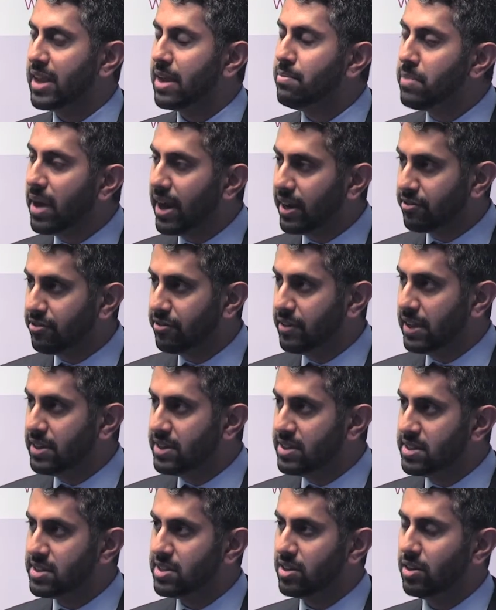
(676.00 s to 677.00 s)
impact
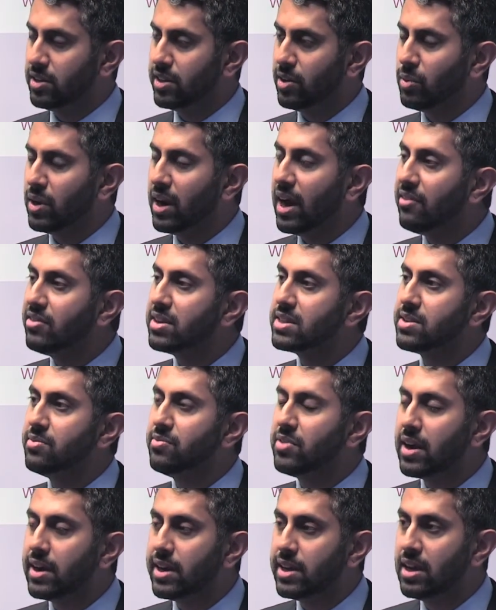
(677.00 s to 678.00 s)
funds, although we're having
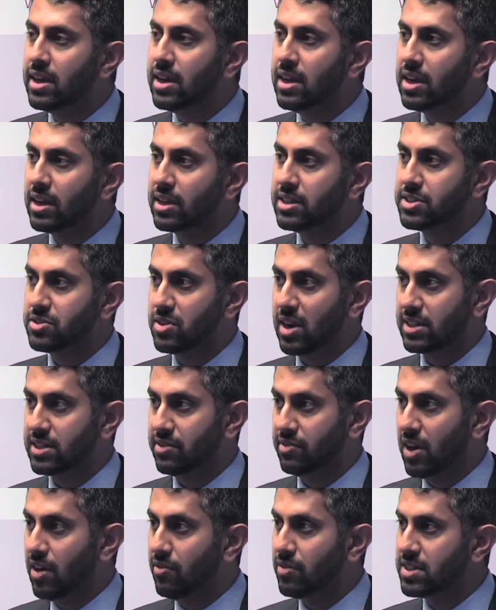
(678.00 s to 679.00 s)
some very
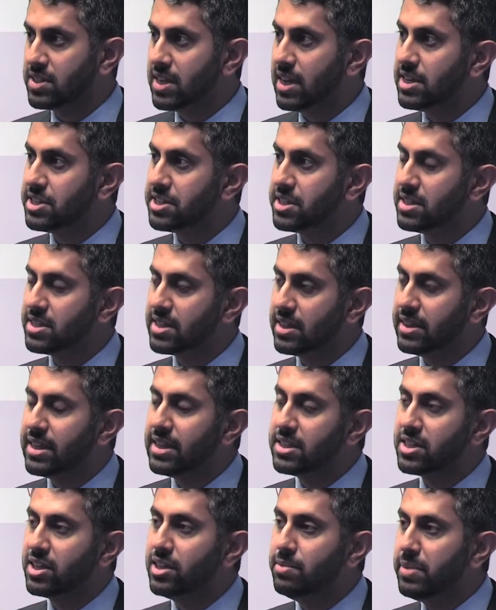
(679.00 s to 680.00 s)
constructive conversations. And
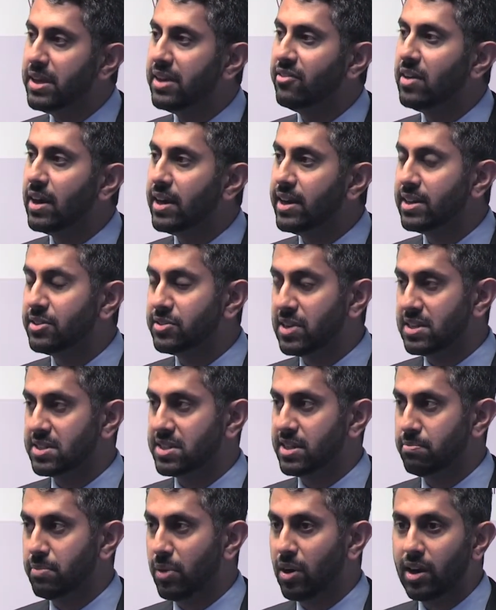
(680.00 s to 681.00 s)
this could be a very
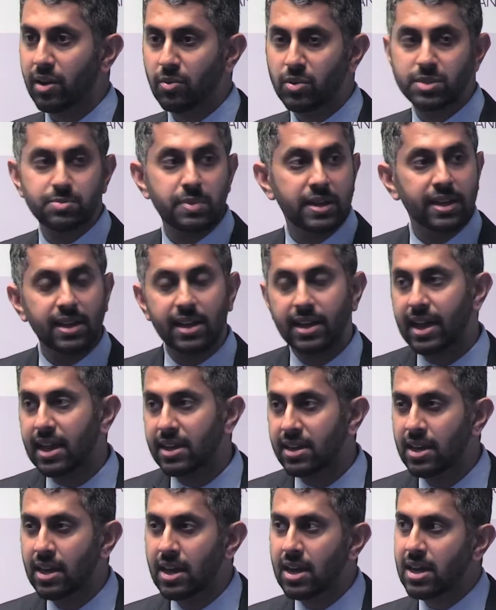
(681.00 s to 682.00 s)
interesting part. We're speaking
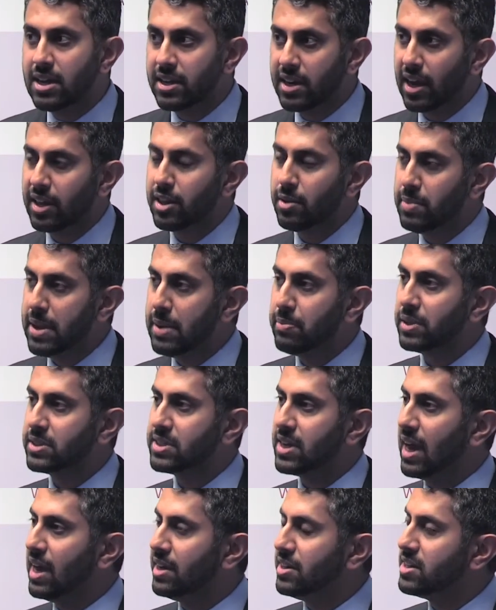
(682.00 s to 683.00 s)
again to other people
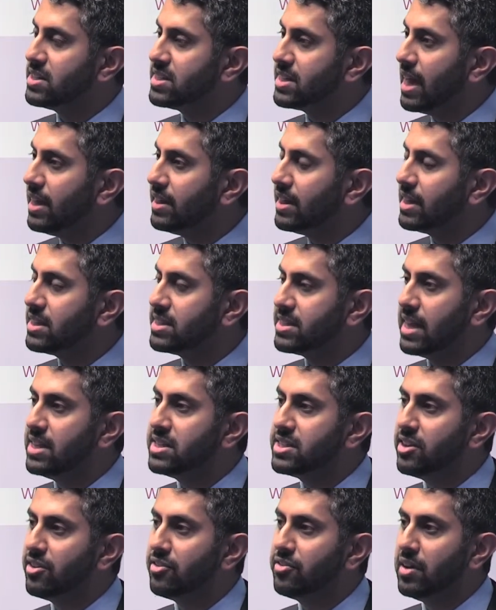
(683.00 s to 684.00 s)
to understand that
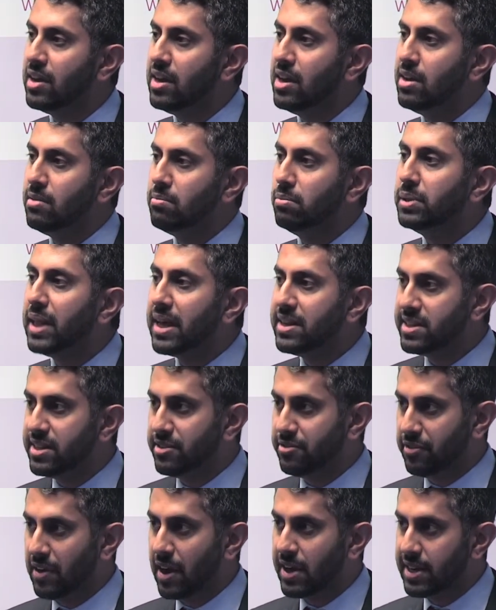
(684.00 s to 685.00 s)
sense of
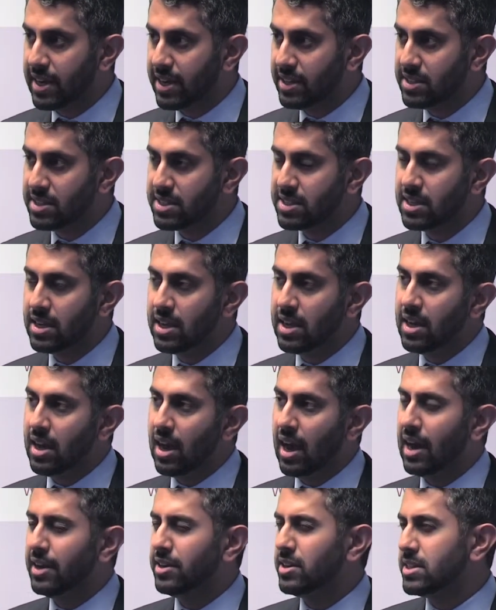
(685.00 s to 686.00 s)
blended finance,
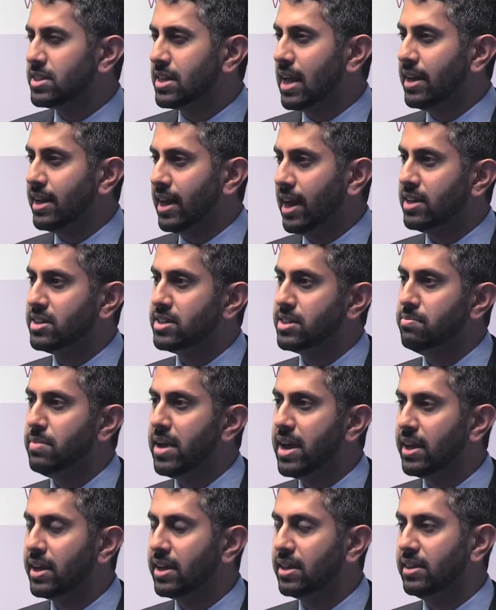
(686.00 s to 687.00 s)
understand how to
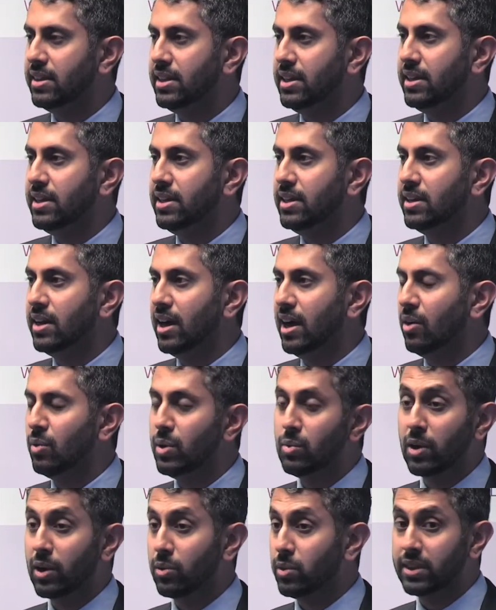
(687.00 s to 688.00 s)
make we
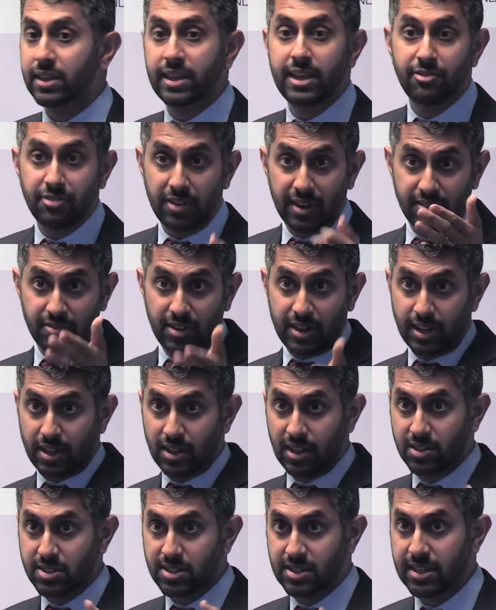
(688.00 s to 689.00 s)
work with Key Fund very
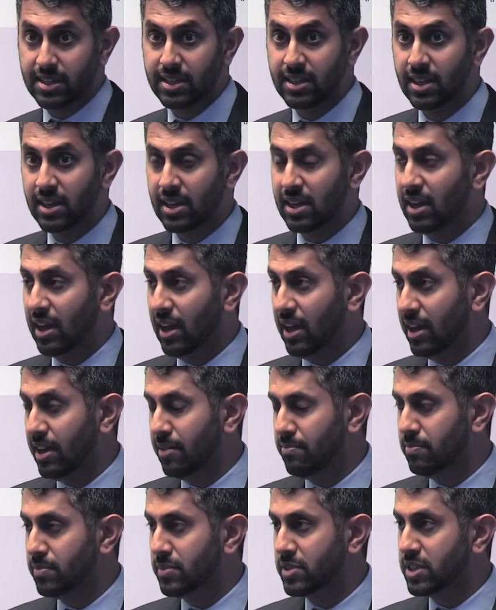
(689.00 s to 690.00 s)
closely
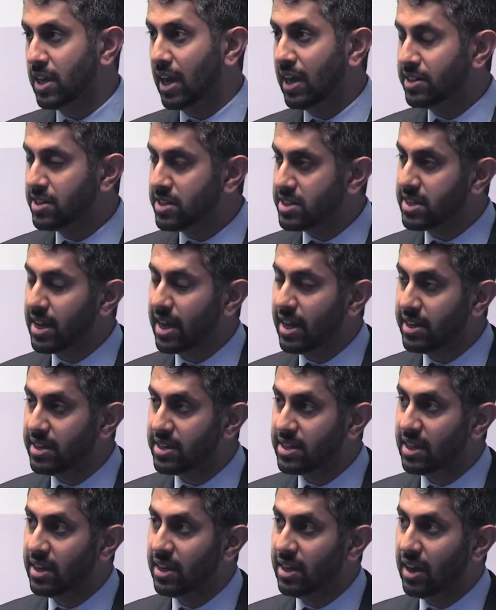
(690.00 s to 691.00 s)
to
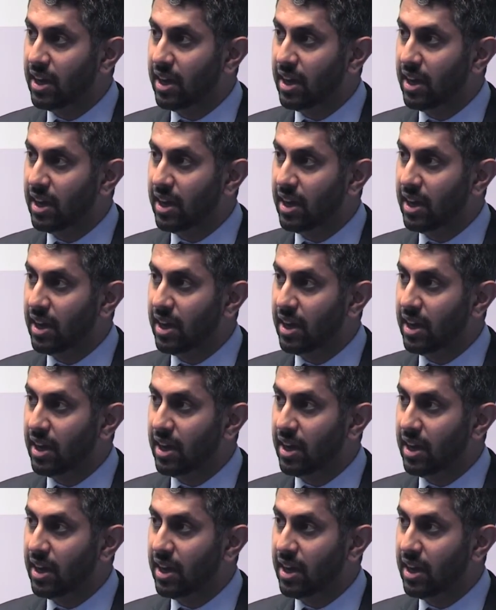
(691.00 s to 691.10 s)
understand